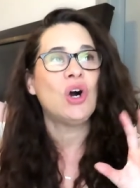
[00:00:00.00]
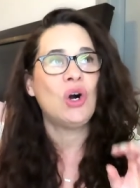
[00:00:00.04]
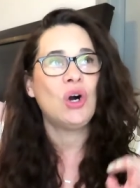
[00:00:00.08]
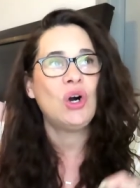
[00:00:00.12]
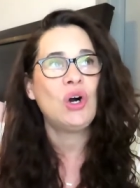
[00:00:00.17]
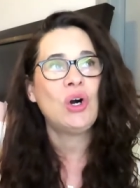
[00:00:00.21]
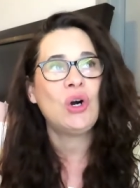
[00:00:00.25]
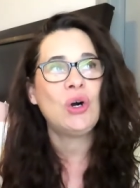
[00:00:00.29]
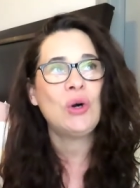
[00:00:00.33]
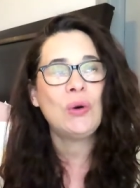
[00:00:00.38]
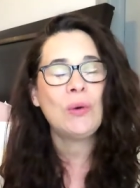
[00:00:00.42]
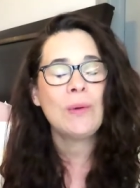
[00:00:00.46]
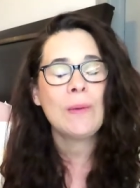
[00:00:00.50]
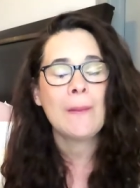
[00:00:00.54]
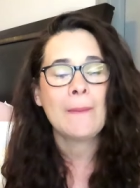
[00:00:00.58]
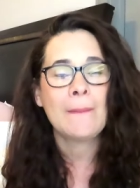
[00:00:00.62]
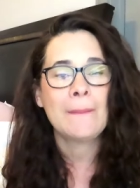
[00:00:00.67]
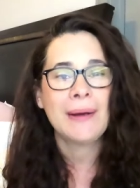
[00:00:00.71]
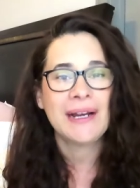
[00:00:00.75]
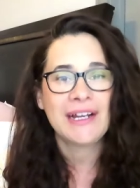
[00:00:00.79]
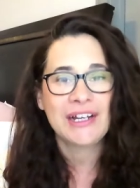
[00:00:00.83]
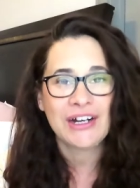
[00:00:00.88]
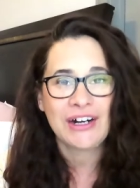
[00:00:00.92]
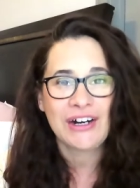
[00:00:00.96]
Oh
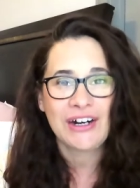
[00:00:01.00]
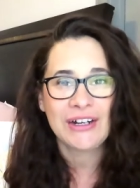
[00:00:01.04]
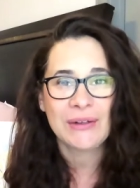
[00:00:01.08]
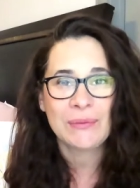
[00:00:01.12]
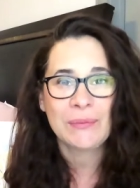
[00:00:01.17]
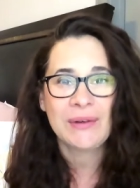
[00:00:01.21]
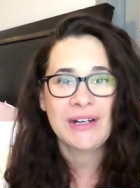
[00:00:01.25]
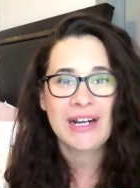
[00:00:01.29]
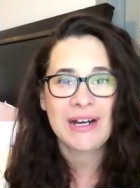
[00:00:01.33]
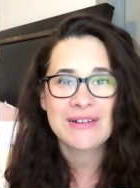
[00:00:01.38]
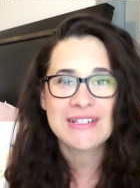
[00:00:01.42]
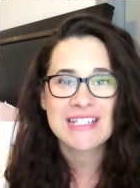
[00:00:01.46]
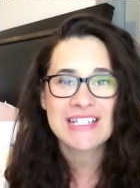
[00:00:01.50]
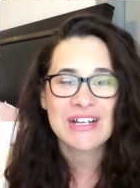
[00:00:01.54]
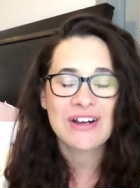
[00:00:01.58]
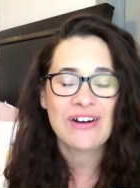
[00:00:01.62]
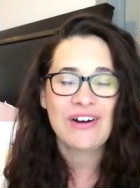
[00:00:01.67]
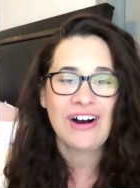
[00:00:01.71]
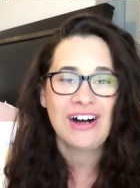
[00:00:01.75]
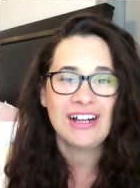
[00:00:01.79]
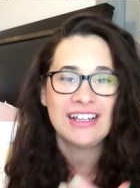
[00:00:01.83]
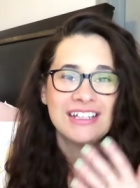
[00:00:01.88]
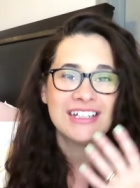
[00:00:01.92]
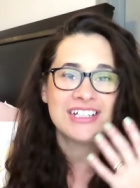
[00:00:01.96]
my God, when I was in
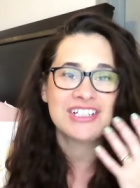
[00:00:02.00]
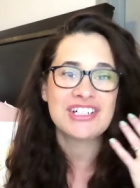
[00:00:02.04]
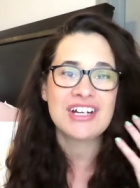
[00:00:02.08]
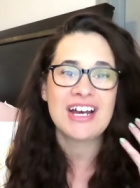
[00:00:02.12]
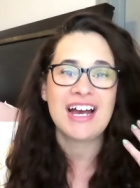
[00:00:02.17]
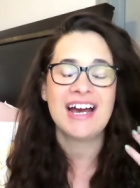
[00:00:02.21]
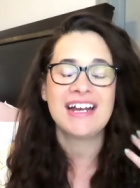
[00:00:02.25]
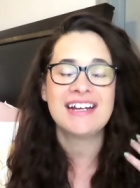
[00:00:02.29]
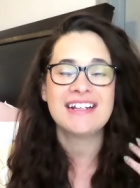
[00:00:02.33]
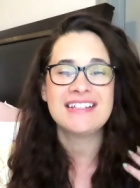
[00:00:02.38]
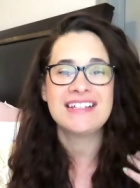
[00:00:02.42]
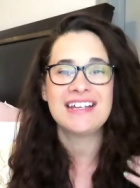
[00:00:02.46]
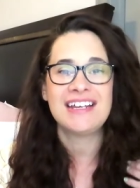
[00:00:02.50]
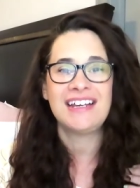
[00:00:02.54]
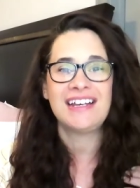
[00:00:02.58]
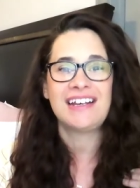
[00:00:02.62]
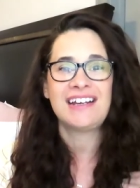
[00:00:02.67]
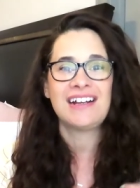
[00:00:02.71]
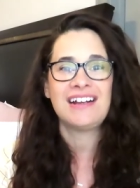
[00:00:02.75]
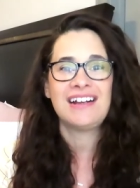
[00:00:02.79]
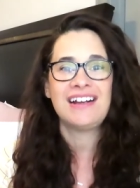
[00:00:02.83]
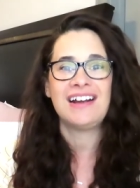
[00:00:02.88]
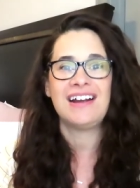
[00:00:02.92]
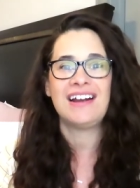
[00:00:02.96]
college, I had to take
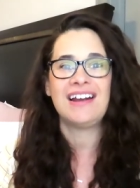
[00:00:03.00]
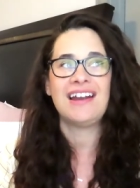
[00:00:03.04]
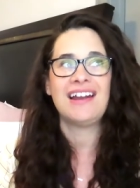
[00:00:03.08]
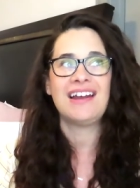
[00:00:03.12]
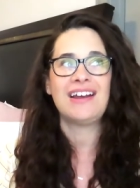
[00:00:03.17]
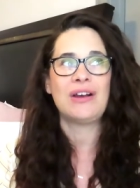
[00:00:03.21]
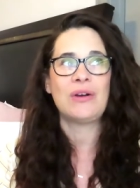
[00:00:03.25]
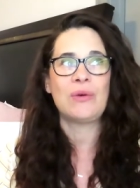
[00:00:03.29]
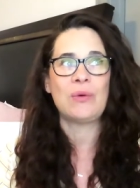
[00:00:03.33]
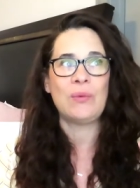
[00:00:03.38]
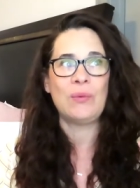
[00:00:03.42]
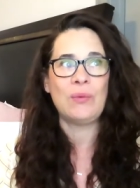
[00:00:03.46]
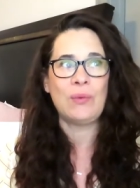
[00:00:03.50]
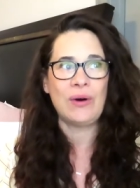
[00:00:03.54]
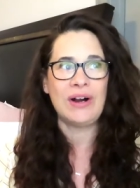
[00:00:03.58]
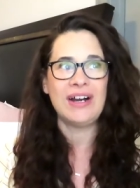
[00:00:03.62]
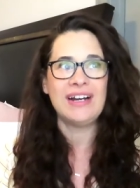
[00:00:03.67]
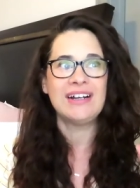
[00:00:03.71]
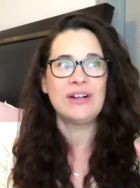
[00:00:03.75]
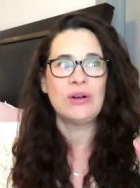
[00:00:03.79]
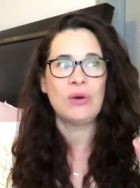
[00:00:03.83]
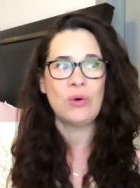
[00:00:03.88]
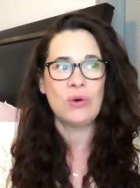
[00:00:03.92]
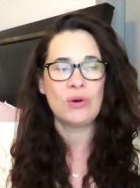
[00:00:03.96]
like
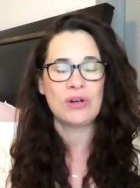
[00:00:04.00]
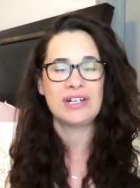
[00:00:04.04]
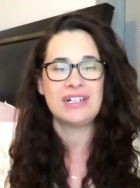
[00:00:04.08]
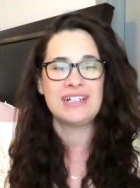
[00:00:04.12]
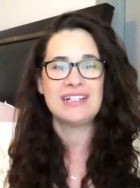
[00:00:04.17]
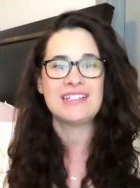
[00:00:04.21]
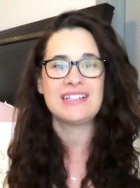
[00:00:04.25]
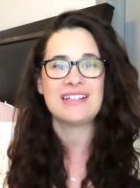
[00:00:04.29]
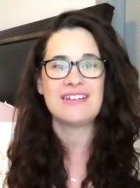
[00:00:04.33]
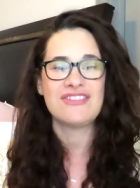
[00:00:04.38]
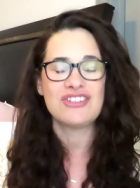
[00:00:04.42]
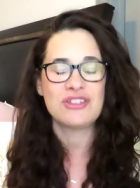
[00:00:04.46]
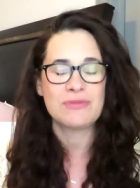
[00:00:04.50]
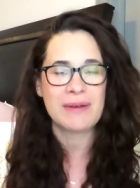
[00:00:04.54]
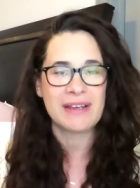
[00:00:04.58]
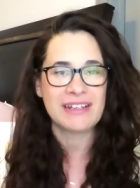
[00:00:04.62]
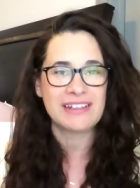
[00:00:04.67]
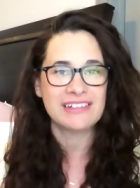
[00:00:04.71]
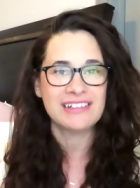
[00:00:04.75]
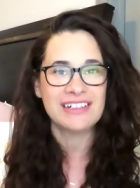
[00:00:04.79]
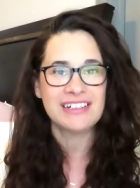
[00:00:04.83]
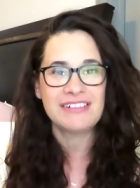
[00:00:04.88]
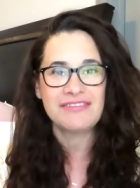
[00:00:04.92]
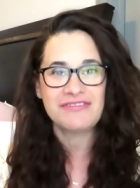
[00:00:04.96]
one course of
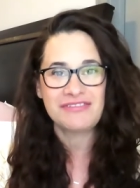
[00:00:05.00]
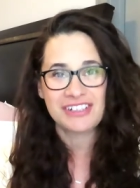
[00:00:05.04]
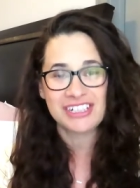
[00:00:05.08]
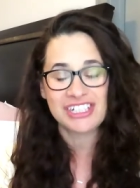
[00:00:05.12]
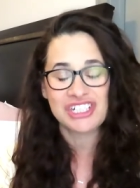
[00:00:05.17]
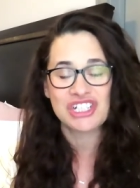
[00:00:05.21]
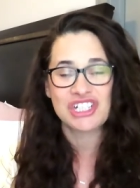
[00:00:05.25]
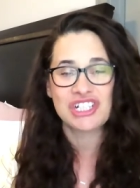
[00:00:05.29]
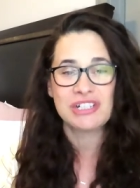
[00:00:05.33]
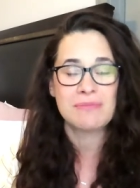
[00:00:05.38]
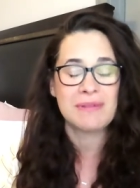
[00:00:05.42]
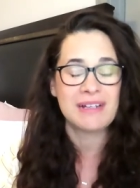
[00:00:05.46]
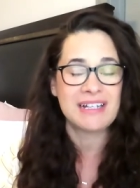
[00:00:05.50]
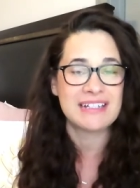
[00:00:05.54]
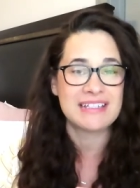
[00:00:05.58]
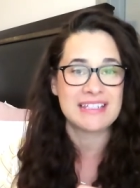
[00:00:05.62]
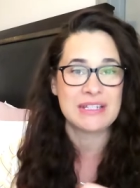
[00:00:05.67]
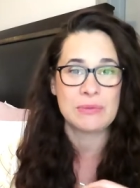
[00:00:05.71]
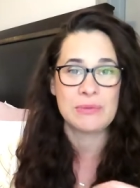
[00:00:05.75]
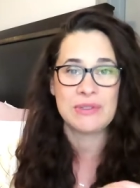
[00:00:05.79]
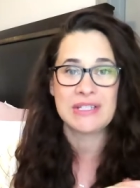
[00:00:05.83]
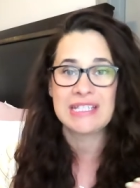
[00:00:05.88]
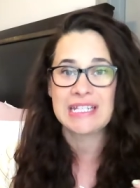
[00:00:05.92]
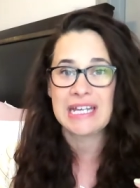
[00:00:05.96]
speculative fiction because
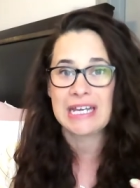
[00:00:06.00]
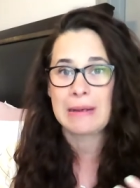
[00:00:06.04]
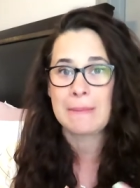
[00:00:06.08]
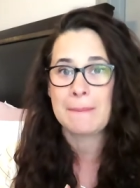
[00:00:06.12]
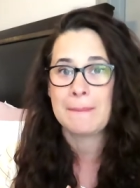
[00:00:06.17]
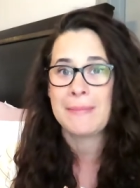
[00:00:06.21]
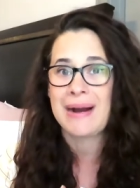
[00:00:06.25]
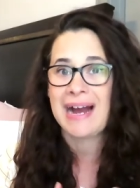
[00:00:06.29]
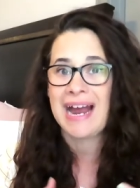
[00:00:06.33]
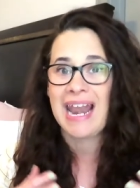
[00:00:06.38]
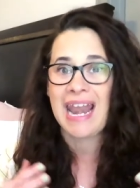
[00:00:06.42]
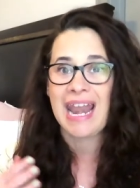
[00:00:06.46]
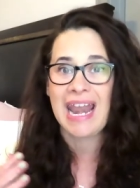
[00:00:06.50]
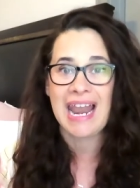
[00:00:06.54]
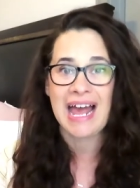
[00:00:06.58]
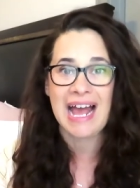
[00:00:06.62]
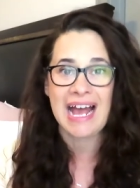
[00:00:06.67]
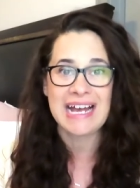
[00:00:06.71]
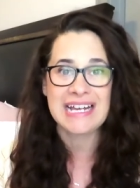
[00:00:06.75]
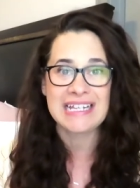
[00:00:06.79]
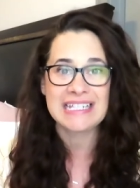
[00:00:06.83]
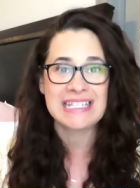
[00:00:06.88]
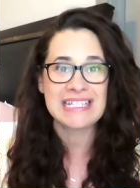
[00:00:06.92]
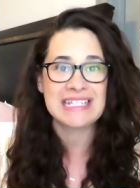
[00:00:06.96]
it was like my
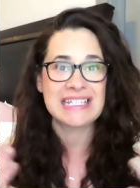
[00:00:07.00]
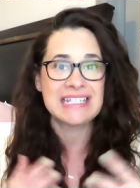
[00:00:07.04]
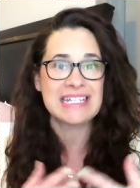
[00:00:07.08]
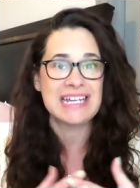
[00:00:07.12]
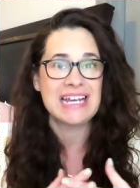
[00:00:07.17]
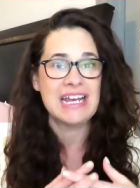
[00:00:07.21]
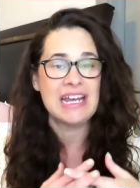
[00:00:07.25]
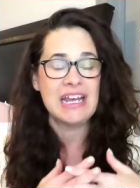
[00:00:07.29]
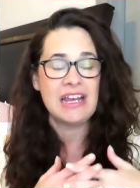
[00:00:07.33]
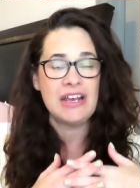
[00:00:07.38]
last